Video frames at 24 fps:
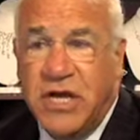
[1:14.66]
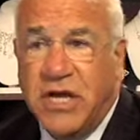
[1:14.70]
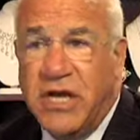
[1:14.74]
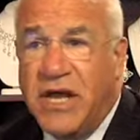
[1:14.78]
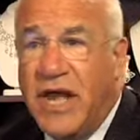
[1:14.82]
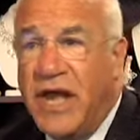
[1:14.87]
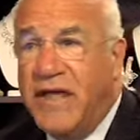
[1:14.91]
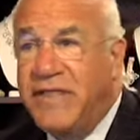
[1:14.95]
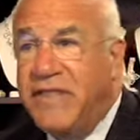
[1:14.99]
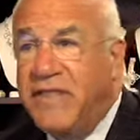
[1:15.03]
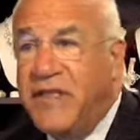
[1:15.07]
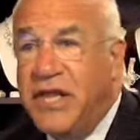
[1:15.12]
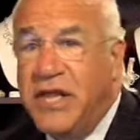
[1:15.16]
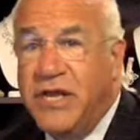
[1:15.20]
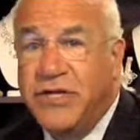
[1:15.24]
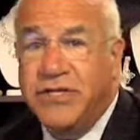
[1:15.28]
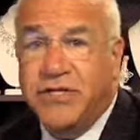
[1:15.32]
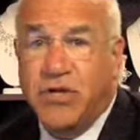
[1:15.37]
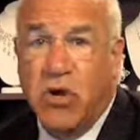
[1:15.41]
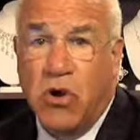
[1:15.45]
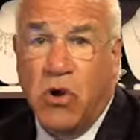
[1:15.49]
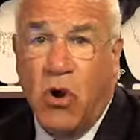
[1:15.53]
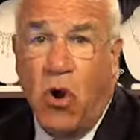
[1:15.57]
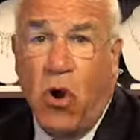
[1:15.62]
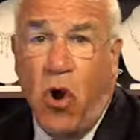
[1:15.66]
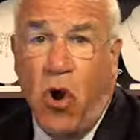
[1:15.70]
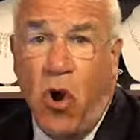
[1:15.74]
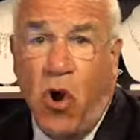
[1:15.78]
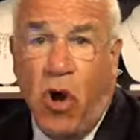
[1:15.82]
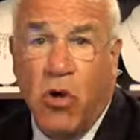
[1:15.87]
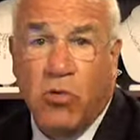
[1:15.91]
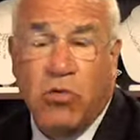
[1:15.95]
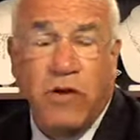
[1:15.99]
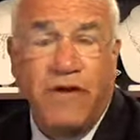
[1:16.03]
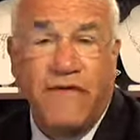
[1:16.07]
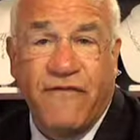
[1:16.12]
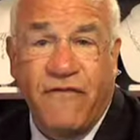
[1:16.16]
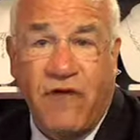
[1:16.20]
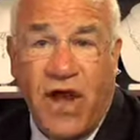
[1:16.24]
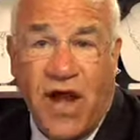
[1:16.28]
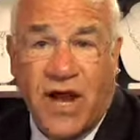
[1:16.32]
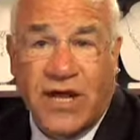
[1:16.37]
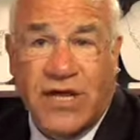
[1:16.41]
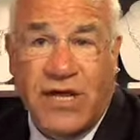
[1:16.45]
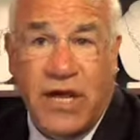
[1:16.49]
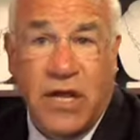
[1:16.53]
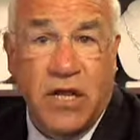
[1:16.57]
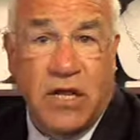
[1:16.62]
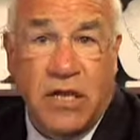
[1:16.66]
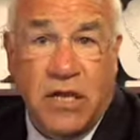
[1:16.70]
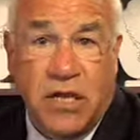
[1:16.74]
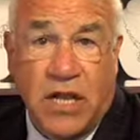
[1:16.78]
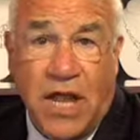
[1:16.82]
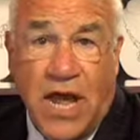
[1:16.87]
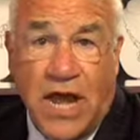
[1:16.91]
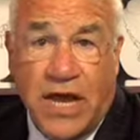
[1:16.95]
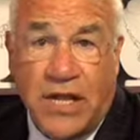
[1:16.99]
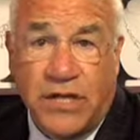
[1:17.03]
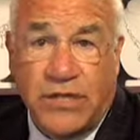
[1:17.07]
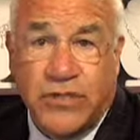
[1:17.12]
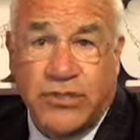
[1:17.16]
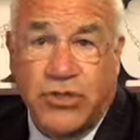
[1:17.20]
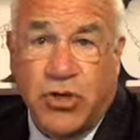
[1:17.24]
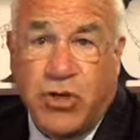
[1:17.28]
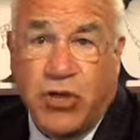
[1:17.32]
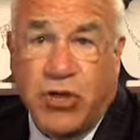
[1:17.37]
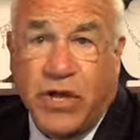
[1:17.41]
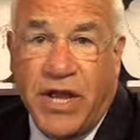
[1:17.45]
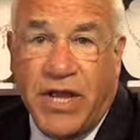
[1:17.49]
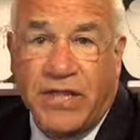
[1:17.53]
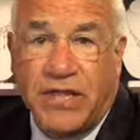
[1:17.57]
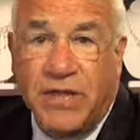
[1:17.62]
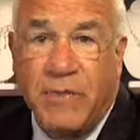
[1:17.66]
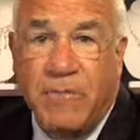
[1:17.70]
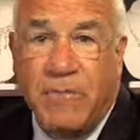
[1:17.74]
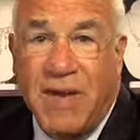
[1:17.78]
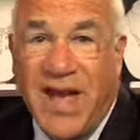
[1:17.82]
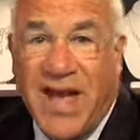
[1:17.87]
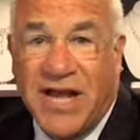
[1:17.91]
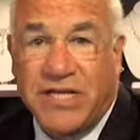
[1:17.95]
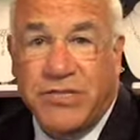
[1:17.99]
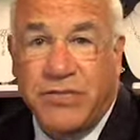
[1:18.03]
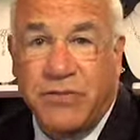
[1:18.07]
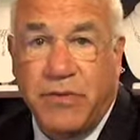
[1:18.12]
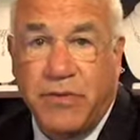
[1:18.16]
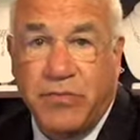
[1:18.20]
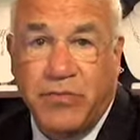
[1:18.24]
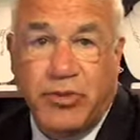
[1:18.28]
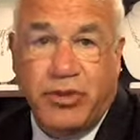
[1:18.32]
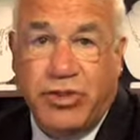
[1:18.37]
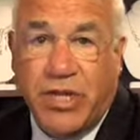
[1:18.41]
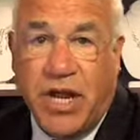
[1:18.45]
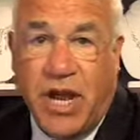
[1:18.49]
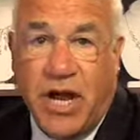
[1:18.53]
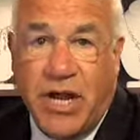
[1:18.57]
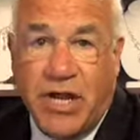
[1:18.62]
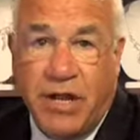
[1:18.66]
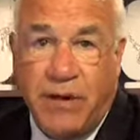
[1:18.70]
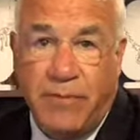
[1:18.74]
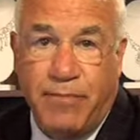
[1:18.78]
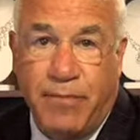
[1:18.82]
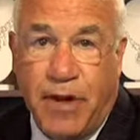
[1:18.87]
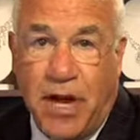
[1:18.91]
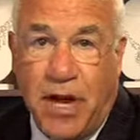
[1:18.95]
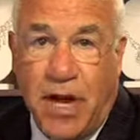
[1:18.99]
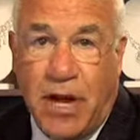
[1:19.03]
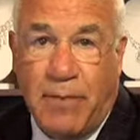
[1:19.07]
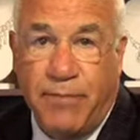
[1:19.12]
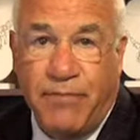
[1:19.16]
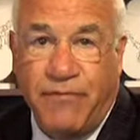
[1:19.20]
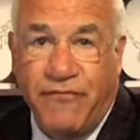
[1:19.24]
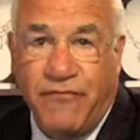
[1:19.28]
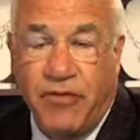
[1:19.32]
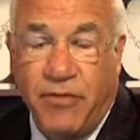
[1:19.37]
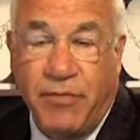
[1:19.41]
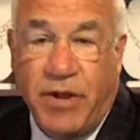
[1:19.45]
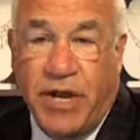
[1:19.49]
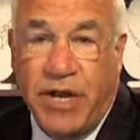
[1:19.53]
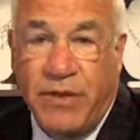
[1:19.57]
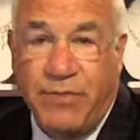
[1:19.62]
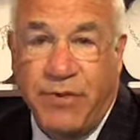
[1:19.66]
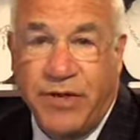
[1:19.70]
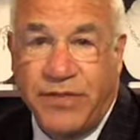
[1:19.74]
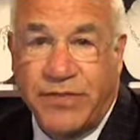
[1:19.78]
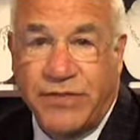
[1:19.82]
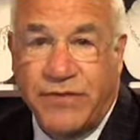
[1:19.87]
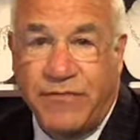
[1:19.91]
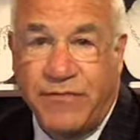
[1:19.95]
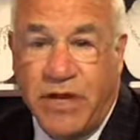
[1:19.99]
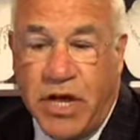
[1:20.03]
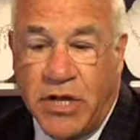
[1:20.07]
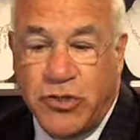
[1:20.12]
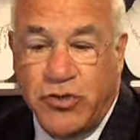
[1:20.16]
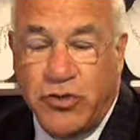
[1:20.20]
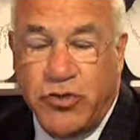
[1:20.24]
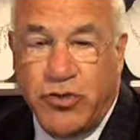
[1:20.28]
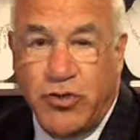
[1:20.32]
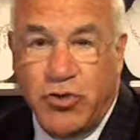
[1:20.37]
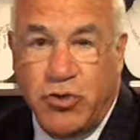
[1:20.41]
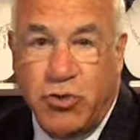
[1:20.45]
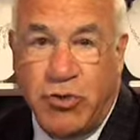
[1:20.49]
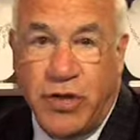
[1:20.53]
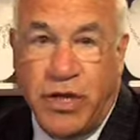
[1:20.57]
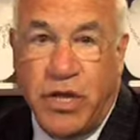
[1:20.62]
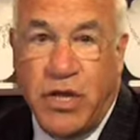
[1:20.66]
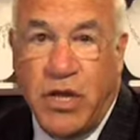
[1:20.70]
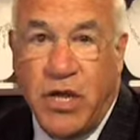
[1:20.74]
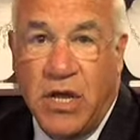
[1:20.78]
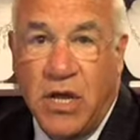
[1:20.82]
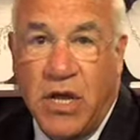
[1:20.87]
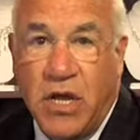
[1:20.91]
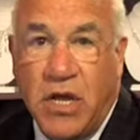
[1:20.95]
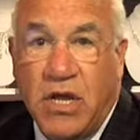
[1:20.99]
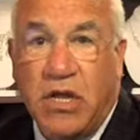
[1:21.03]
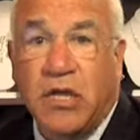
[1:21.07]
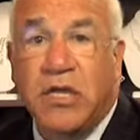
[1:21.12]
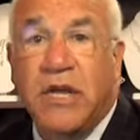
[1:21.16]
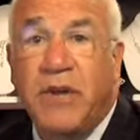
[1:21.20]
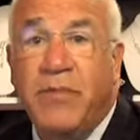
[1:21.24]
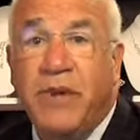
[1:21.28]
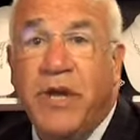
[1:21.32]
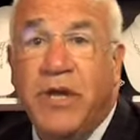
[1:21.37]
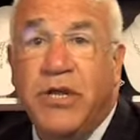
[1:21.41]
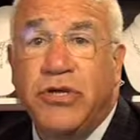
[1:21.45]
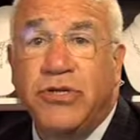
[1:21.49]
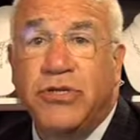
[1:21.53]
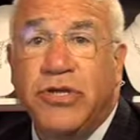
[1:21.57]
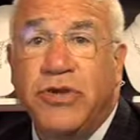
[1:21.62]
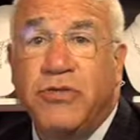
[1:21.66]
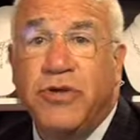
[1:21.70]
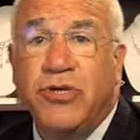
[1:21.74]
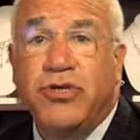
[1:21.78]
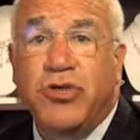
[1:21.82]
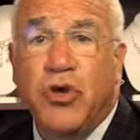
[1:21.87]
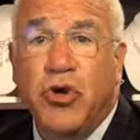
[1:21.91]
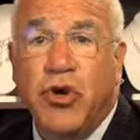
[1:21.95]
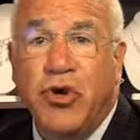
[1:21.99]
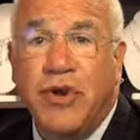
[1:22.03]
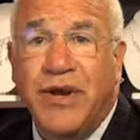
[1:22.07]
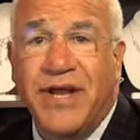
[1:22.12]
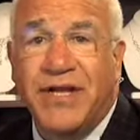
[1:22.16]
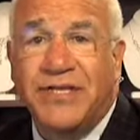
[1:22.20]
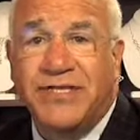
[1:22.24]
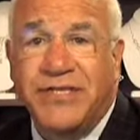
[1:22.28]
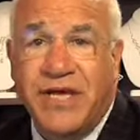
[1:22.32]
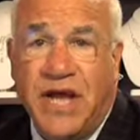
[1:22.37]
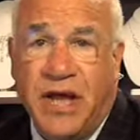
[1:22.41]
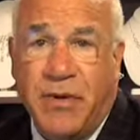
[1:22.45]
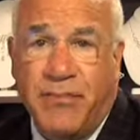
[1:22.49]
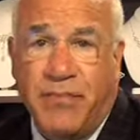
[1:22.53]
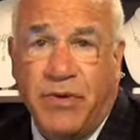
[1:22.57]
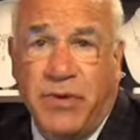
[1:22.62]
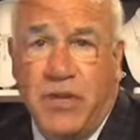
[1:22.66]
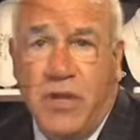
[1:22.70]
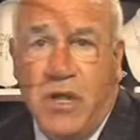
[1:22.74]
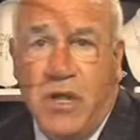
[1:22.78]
and these are all refracting light, so you get the maximum shine and pop from any piece of Nadri jewelry. Let me show you an example